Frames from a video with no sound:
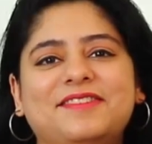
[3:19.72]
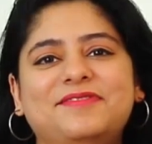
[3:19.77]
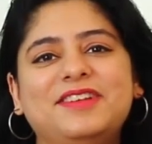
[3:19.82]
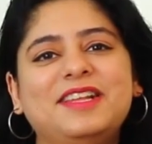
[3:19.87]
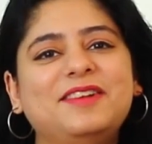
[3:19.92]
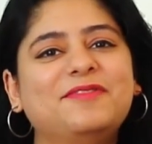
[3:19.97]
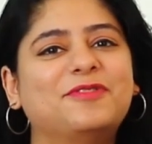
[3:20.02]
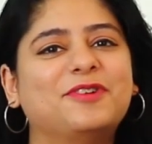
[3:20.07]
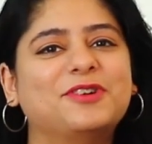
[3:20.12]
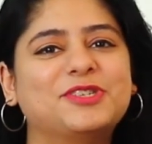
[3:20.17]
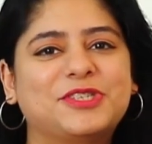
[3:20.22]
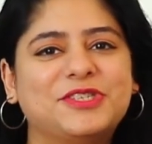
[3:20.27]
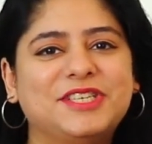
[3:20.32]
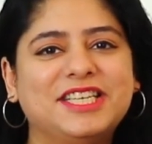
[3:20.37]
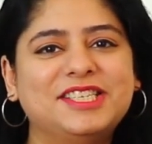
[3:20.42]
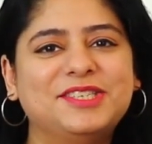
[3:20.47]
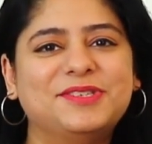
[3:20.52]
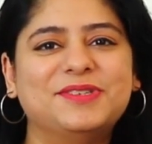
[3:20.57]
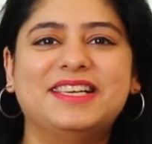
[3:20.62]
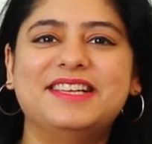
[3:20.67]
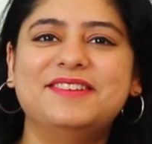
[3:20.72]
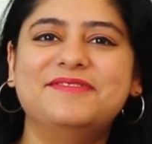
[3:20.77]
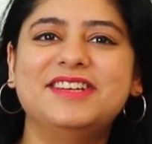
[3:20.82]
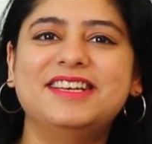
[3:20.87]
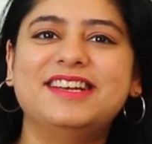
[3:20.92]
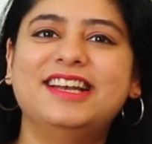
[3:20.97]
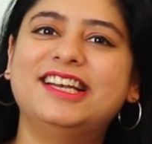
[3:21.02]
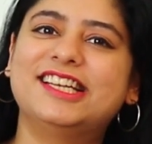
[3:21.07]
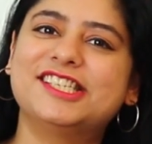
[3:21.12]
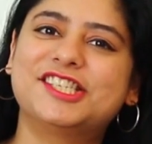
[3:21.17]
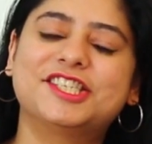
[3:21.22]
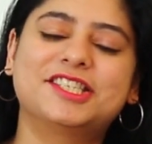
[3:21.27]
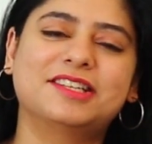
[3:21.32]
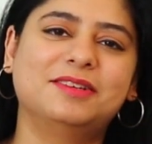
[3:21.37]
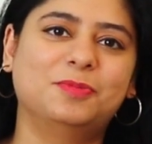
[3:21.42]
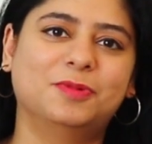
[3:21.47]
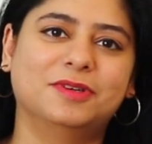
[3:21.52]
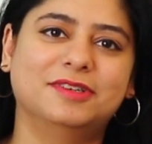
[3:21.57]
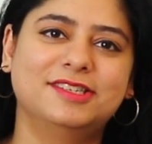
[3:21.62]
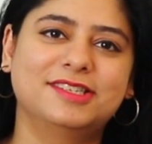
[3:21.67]
feel fortunate to live in a
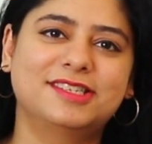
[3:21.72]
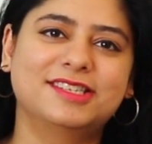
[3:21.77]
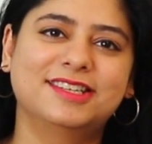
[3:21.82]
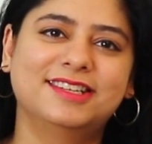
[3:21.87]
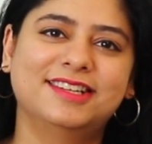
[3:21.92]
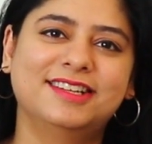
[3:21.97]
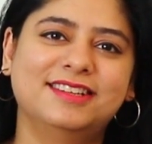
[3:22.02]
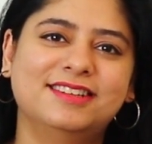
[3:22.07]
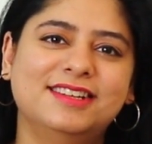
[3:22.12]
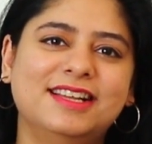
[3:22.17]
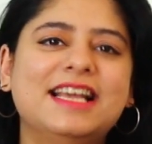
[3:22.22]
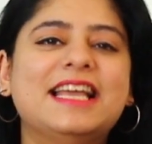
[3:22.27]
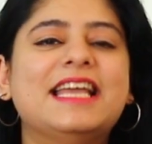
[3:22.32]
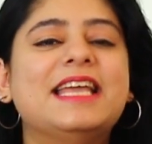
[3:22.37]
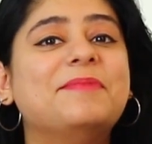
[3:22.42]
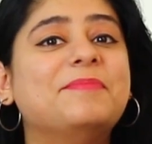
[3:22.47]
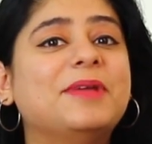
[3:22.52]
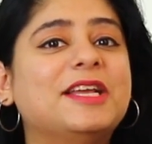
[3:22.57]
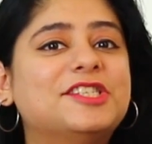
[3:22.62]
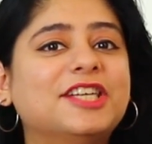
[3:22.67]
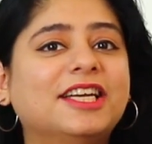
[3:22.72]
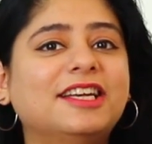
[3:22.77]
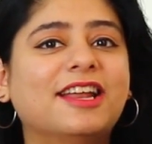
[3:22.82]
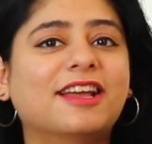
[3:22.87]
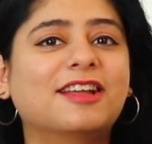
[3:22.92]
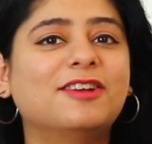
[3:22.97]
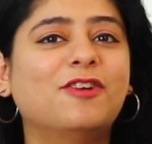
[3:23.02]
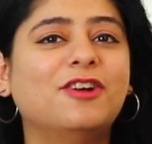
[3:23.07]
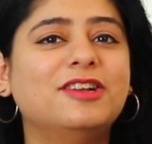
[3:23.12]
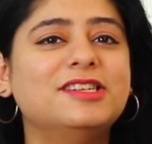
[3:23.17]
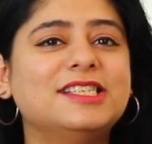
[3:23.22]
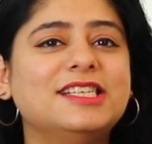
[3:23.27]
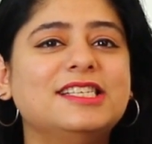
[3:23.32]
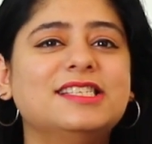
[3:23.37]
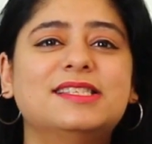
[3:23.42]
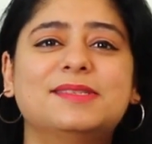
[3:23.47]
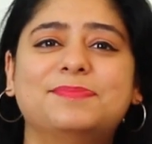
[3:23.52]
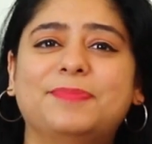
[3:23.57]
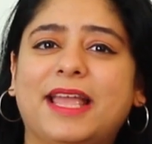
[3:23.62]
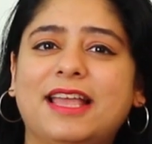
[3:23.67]
digital world. Imaging
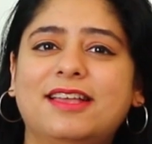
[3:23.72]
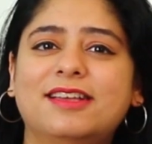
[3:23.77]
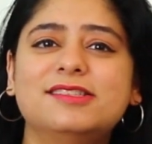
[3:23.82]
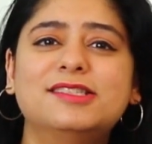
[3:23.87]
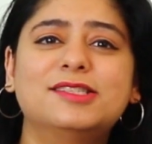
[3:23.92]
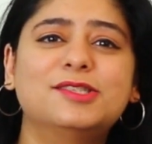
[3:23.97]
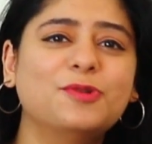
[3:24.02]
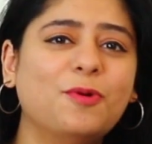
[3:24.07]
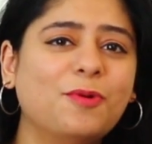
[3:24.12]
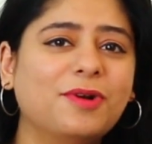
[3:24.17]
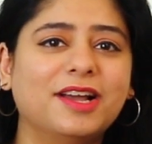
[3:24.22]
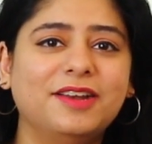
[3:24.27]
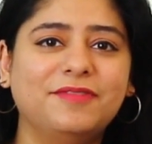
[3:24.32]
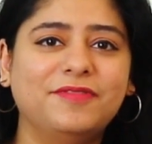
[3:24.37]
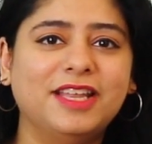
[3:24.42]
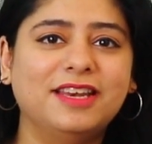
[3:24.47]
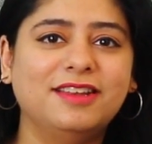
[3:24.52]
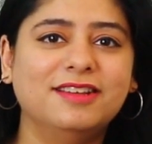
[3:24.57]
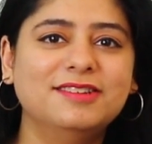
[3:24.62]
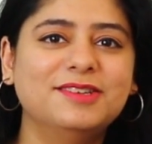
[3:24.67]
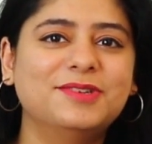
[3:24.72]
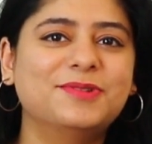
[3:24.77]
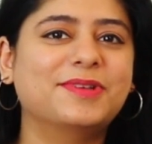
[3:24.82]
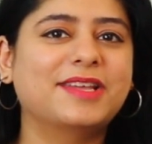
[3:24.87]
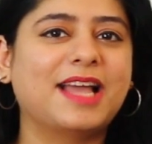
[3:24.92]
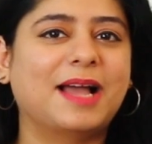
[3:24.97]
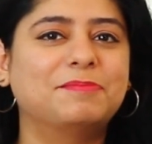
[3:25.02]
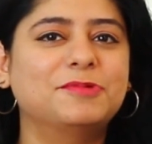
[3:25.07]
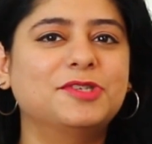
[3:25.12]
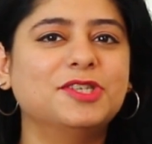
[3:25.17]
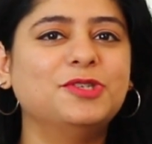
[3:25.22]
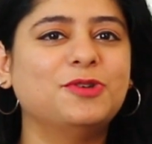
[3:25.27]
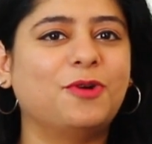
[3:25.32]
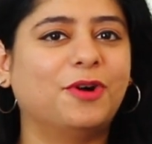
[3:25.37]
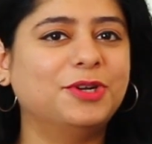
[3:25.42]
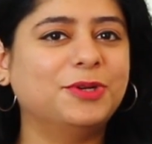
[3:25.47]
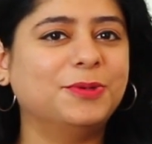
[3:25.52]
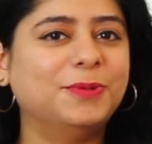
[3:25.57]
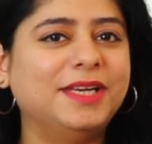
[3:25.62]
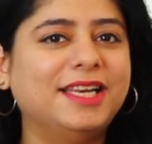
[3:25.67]
technologies make it so convenient to capture
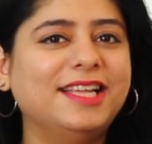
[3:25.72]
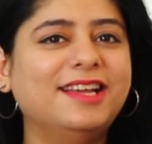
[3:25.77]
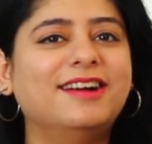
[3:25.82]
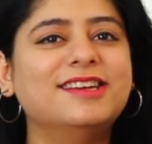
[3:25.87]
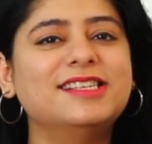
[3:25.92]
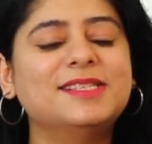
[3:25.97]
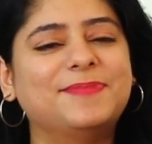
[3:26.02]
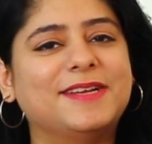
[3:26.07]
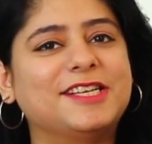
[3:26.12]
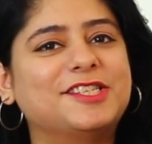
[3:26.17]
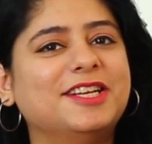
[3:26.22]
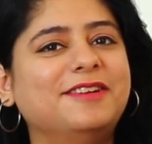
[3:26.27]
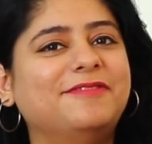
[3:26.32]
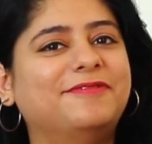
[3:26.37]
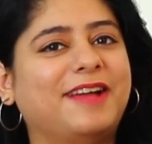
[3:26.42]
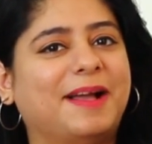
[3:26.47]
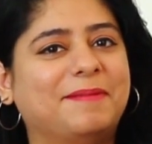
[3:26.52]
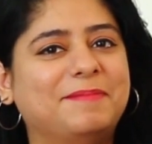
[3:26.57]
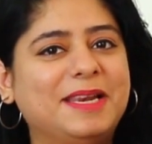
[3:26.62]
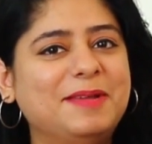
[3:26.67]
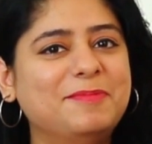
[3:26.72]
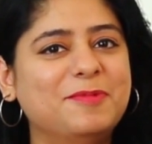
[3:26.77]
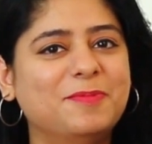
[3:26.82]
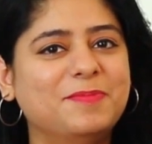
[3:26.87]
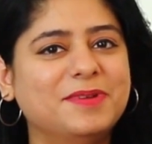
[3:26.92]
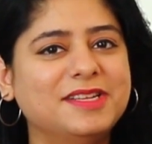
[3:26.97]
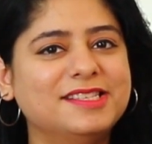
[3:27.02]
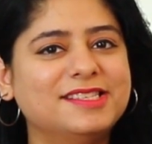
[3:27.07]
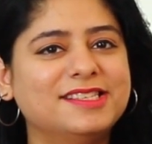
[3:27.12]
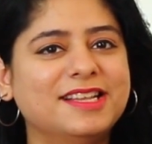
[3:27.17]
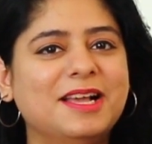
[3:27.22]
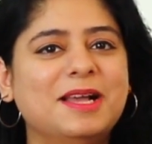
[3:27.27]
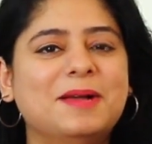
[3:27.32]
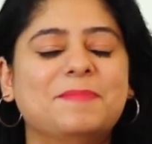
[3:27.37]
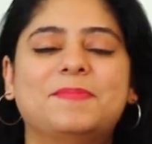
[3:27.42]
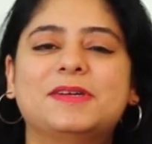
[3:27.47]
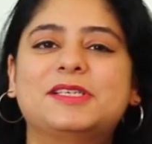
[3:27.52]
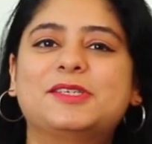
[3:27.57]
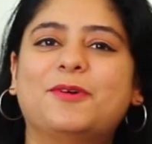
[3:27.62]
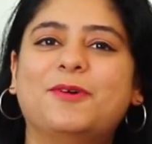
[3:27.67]
not only our special family moments
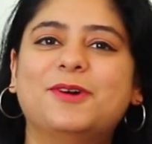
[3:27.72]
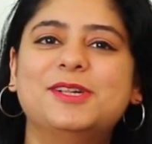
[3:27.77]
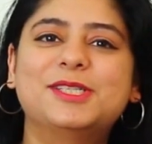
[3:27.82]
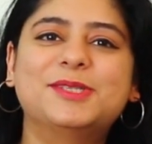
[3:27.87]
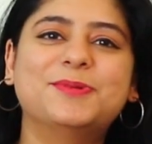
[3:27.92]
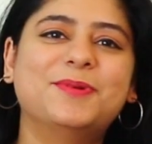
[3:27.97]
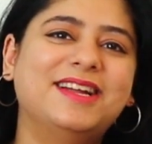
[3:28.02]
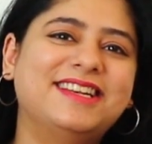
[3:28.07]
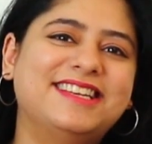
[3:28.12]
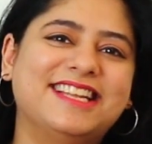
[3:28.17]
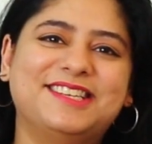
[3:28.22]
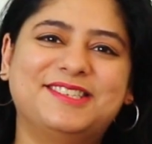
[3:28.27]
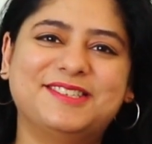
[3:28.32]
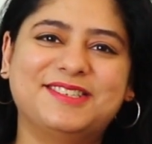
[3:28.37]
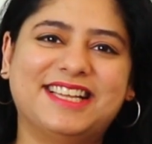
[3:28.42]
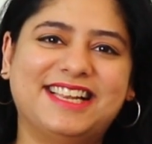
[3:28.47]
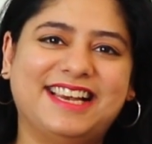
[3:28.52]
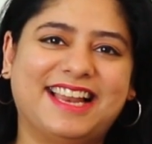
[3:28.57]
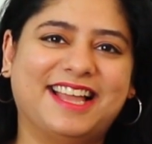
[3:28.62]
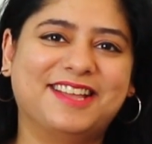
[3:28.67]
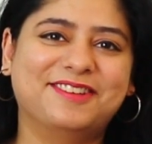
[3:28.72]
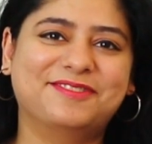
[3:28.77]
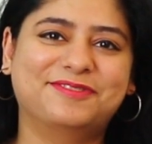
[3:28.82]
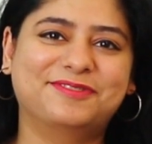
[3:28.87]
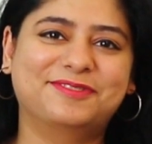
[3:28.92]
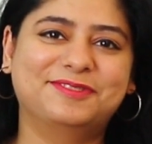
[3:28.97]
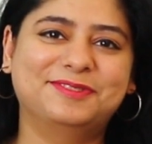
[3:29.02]
but also our day-to-day life.